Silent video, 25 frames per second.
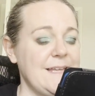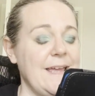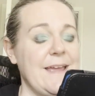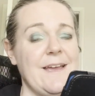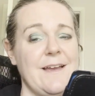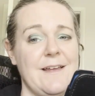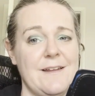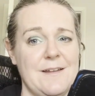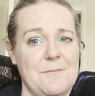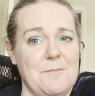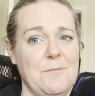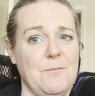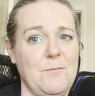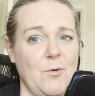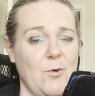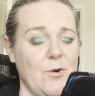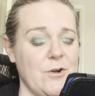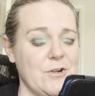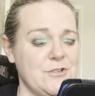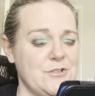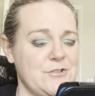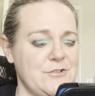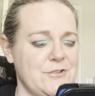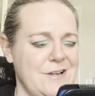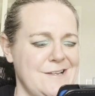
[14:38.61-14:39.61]
and a
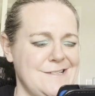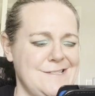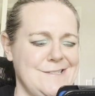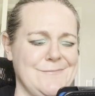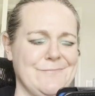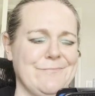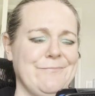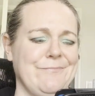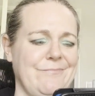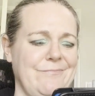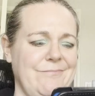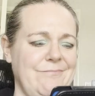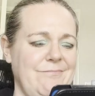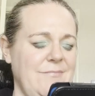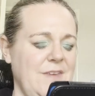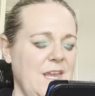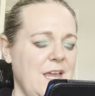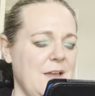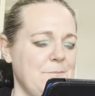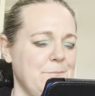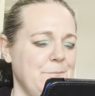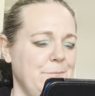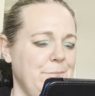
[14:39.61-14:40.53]
gorgeous dress. Yeah.